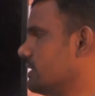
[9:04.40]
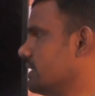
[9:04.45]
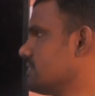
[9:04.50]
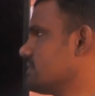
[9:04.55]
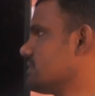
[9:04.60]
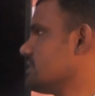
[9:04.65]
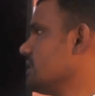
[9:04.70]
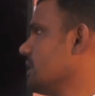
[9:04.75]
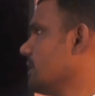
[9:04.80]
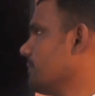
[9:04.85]
then
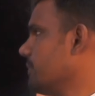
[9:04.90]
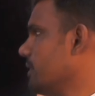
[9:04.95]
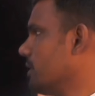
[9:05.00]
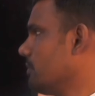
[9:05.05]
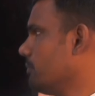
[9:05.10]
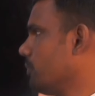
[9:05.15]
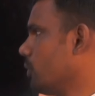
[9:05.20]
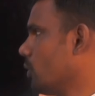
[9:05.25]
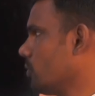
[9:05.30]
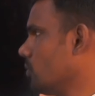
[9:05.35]

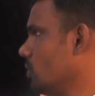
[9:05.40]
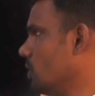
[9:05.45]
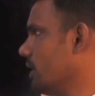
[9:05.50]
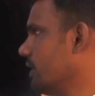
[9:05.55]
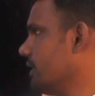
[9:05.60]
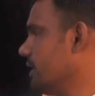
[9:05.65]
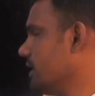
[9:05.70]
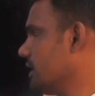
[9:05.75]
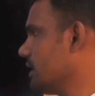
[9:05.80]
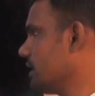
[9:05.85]
CAPM formula
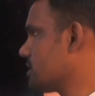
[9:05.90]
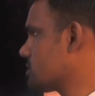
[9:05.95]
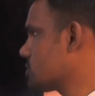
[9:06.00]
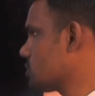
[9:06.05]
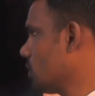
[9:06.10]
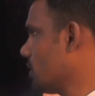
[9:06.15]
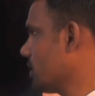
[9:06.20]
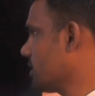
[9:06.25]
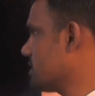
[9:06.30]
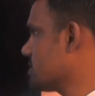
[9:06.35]
indicates
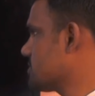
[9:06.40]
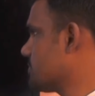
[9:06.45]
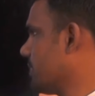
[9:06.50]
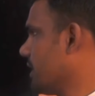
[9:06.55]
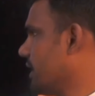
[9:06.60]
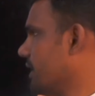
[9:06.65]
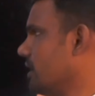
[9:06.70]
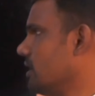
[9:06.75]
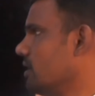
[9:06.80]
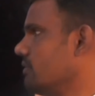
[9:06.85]
stock is
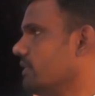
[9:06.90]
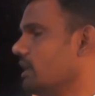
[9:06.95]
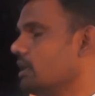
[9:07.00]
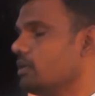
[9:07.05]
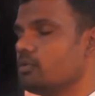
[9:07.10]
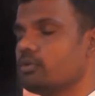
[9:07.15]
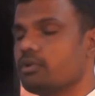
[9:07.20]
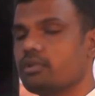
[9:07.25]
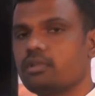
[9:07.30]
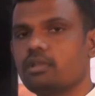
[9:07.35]
fairly
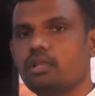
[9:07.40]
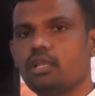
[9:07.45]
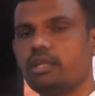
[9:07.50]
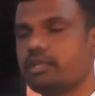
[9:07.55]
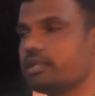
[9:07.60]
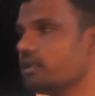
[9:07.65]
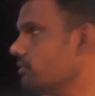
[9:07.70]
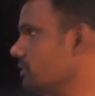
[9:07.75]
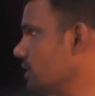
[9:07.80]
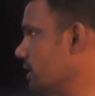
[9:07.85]
valued
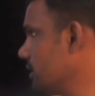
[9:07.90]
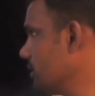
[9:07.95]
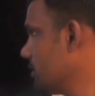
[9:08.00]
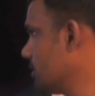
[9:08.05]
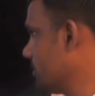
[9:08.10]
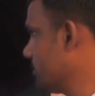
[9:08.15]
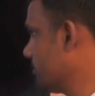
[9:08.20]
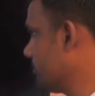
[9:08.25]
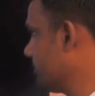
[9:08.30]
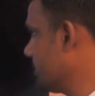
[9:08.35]
relatively
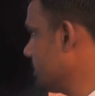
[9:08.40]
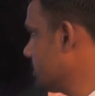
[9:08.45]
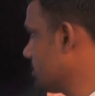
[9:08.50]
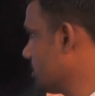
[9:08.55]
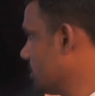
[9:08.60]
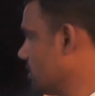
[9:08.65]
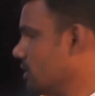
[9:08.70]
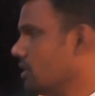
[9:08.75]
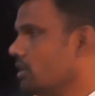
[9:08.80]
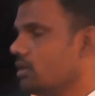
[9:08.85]
with
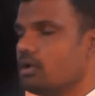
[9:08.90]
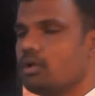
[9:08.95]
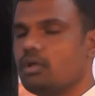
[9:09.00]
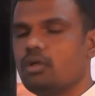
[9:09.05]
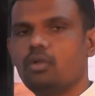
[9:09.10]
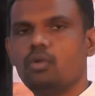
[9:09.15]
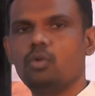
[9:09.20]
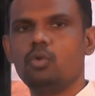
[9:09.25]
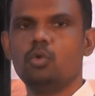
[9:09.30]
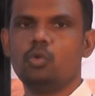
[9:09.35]

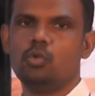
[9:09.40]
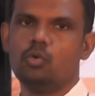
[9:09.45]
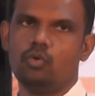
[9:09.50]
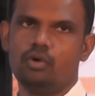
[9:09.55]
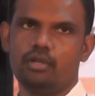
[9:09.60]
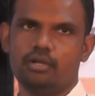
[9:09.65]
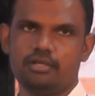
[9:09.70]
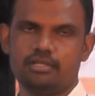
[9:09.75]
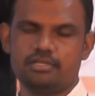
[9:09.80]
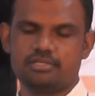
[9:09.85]

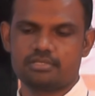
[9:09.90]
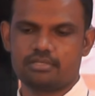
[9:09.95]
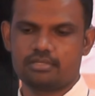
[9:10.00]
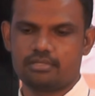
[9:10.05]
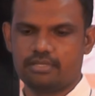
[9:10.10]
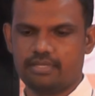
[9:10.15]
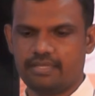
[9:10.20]
lower risk.